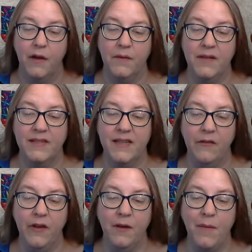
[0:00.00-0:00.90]

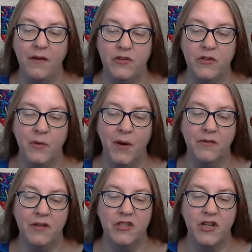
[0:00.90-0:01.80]
receiving about
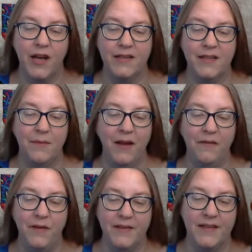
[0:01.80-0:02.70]
200 shots in my
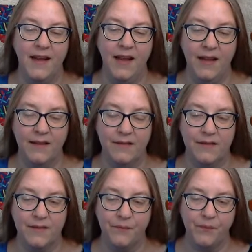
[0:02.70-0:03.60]
face and hands.